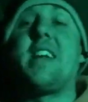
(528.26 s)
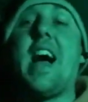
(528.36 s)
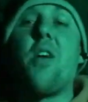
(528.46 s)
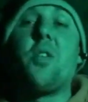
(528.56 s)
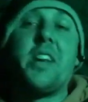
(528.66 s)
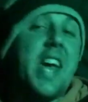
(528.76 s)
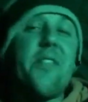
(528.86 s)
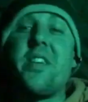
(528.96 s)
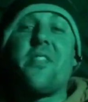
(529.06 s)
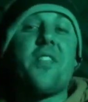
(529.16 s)
howling.
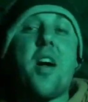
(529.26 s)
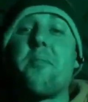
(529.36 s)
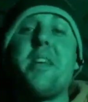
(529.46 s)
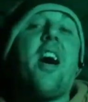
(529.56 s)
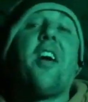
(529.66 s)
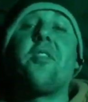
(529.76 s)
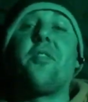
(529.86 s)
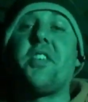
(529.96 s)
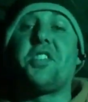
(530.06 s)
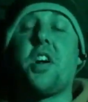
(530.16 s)
Even if there had been 100
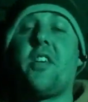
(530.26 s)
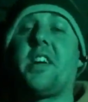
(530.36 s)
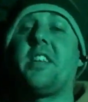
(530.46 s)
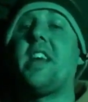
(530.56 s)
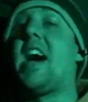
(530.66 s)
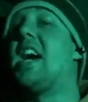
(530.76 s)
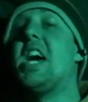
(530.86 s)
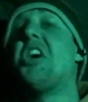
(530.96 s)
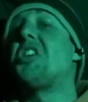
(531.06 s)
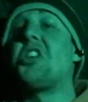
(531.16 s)
fish showing in there,
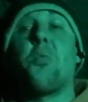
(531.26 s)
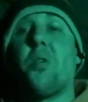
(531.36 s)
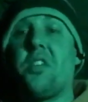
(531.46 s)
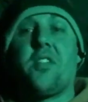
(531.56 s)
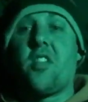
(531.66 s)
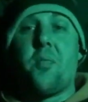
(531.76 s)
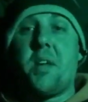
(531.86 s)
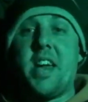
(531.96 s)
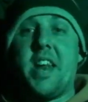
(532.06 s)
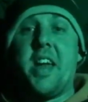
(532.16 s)
you wouldn't have got
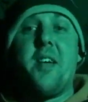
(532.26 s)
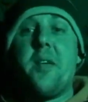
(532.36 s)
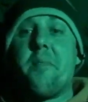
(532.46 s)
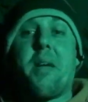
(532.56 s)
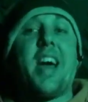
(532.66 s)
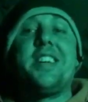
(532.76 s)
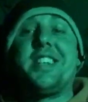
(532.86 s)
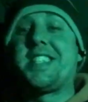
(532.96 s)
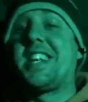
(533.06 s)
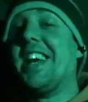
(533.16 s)
me in it,
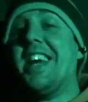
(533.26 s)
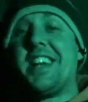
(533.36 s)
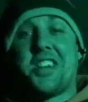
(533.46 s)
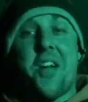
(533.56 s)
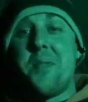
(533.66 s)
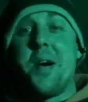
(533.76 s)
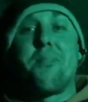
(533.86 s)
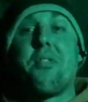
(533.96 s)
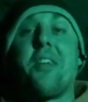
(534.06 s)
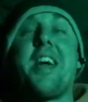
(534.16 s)
because trying to put a
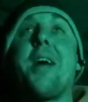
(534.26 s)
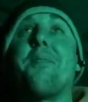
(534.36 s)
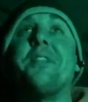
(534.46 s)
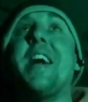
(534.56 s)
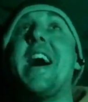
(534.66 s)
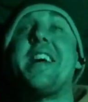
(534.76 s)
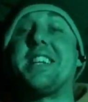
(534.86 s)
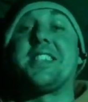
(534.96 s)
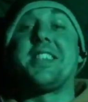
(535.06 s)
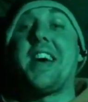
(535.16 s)
brolly up in there
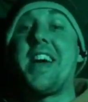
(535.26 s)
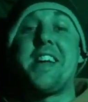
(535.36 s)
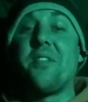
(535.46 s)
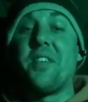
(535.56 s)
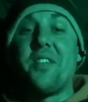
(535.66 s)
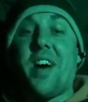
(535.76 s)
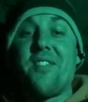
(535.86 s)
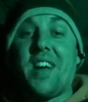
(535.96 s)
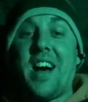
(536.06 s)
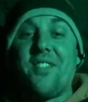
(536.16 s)
yesterday would have had
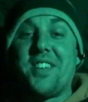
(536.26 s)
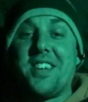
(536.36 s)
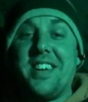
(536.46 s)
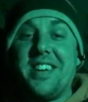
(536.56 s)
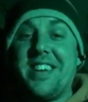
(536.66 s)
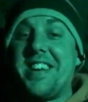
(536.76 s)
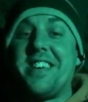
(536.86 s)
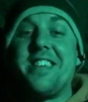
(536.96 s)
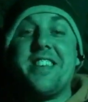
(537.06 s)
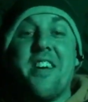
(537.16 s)
absolutely
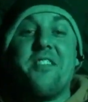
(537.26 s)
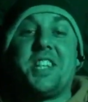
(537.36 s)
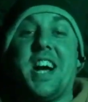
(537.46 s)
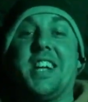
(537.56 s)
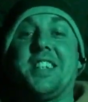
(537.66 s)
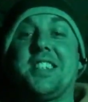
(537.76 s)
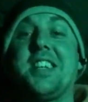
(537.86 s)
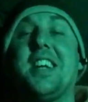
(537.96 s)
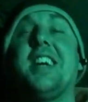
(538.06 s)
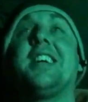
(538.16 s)
no chance.
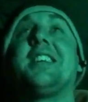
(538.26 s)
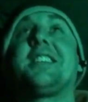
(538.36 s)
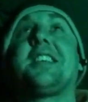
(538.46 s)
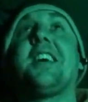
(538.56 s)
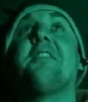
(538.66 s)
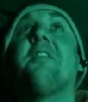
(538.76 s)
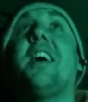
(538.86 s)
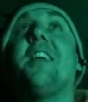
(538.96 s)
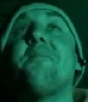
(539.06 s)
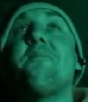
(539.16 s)

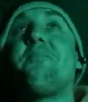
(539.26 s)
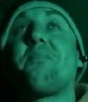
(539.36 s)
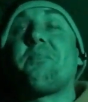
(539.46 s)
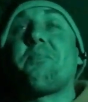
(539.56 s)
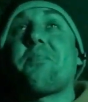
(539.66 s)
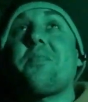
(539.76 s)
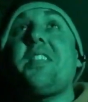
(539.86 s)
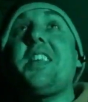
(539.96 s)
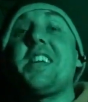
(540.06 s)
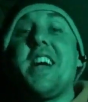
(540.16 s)
So
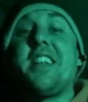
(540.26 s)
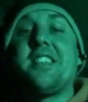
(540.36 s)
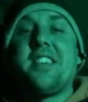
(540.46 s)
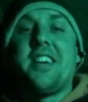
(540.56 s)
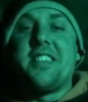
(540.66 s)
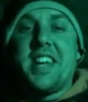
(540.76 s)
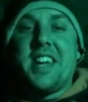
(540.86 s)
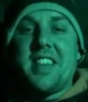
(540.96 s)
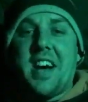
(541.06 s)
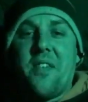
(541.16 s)
yeah, decided to
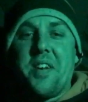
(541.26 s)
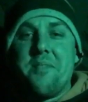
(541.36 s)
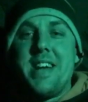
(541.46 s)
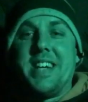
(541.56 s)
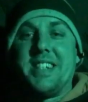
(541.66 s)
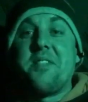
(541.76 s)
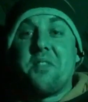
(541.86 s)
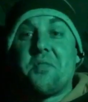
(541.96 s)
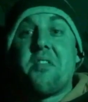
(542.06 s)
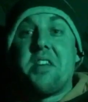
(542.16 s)
give that miss. It
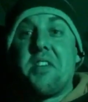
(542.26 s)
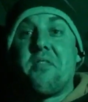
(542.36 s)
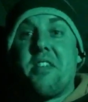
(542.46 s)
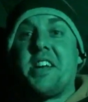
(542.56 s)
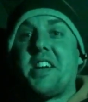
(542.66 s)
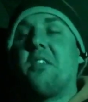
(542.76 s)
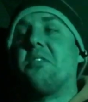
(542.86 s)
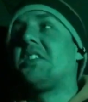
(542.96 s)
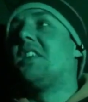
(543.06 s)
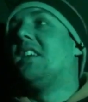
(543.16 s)
was really, really
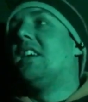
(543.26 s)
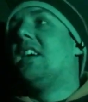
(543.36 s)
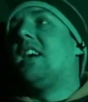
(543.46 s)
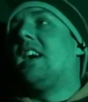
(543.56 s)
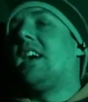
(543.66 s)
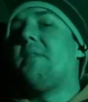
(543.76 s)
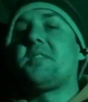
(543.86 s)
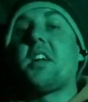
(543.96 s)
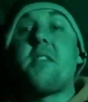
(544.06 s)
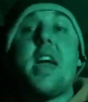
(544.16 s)
cold.
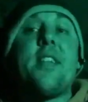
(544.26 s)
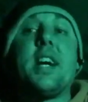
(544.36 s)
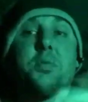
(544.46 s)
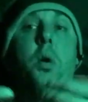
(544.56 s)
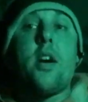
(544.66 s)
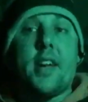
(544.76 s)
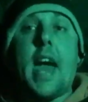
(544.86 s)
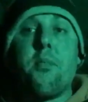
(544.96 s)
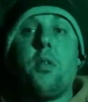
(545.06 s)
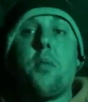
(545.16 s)
So yeah, that's why I
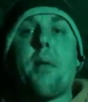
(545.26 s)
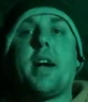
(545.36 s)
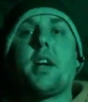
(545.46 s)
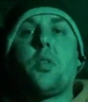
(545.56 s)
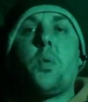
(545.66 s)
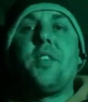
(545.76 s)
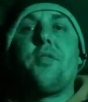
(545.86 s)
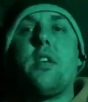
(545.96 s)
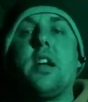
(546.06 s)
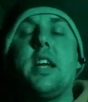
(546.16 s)
came on the back of the
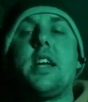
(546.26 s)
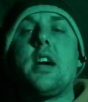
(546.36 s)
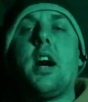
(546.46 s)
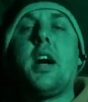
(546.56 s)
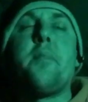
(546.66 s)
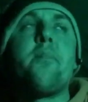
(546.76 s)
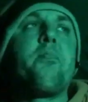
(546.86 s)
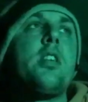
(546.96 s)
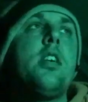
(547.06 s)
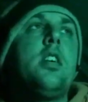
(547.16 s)
wind really.
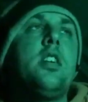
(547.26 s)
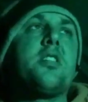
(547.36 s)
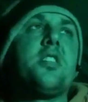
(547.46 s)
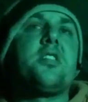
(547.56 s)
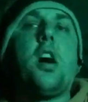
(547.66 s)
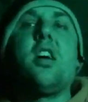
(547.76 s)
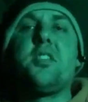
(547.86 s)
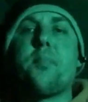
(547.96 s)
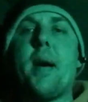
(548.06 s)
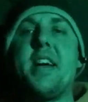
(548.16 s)
Looked at
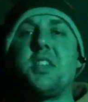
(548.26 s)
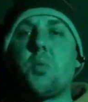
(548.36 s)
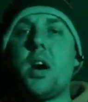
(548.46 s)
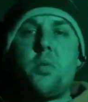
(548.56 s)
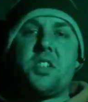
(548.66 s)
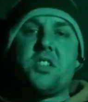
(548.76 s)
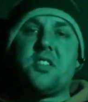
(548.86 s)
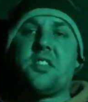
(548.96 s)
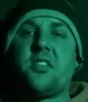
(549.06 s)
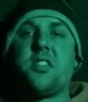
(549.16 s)
Tyler's Bay as well, which
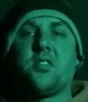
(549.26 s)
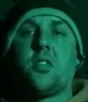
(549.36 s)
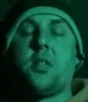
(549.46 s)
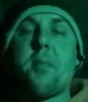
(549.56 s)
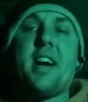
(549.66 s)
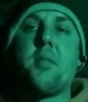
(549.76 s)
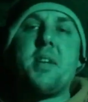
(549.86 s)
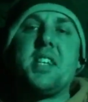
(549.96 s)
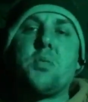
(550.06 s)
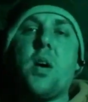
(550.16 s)
is just on the back of
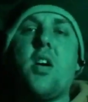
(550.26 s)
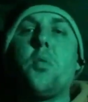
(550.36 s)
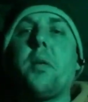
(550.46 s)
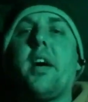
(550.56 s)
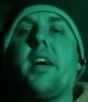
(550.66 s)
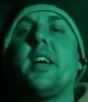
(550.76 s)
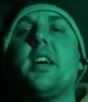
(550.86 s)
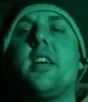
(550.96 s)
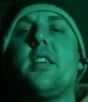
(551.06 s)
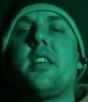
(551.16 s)
me as well, but
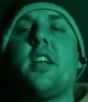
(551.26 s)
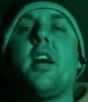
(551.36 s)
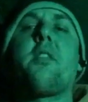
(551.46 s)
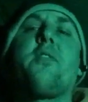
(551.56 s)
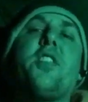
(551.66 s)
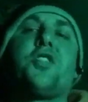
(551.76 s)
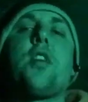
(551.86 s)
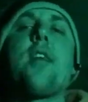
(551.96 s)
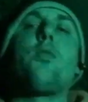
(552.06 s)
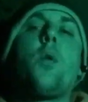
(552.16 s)
you know, the fish
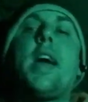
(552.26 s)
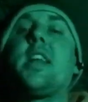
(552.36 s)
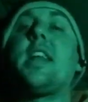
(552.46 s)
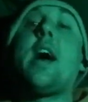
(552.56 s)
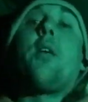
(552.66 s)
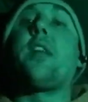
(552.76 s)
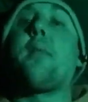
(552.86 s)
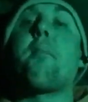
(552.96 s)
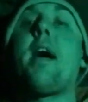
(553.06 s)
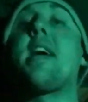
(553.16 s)
travel in and out of
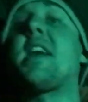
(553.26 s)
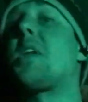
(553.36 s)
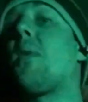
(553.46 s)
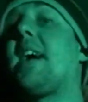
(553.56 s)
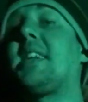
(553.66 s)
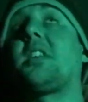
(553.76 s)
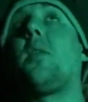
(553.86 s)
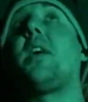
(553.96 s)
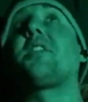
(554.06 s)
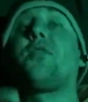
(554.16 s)
that bay anyway,
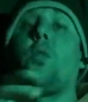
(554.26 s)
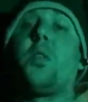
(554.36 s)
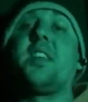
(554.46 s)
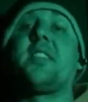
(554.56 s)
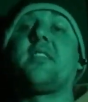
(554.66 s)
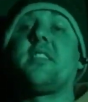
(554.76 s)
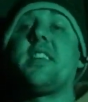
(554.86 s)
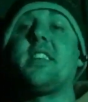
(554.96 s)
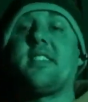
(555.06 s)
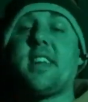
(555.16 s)
so I just thought this is an
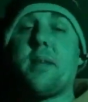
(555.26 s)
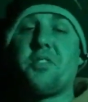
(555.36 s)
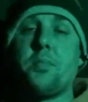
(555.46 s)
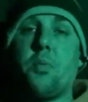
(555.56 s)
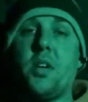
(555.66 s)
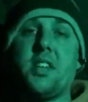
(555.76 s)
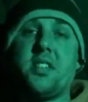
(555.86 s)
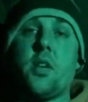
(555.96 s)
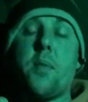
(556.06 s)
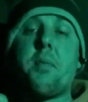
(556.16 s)
interception point,
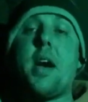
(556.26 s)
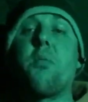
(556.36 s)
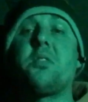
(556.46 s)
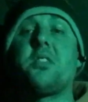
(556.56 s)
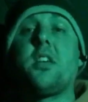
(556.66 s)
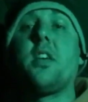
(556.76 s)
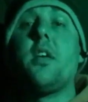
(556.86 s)
so I'd be able to,